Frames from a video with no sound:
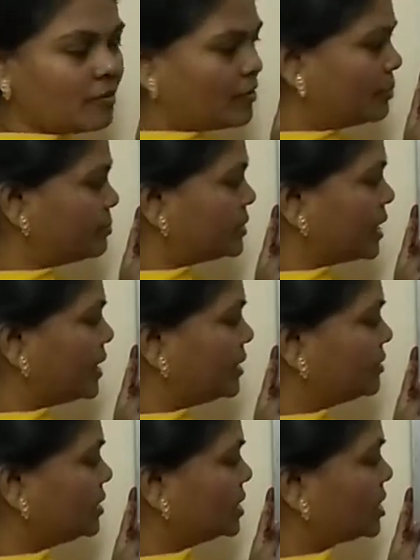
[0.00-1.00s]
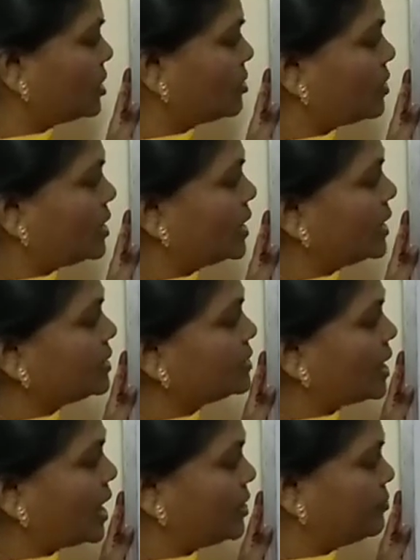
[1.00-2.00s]
website. These are called as
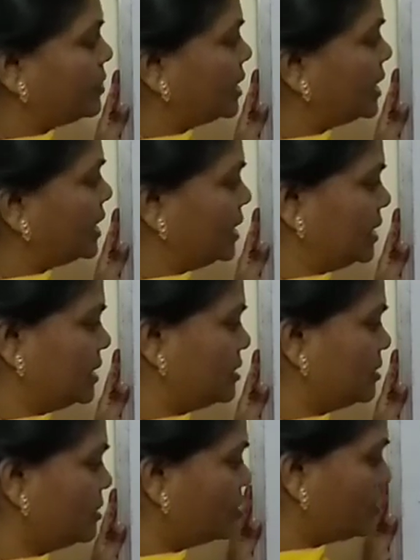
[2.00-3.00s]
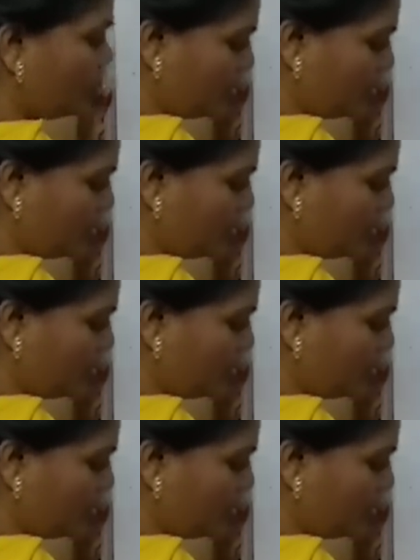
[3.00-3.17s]
hyperlinks or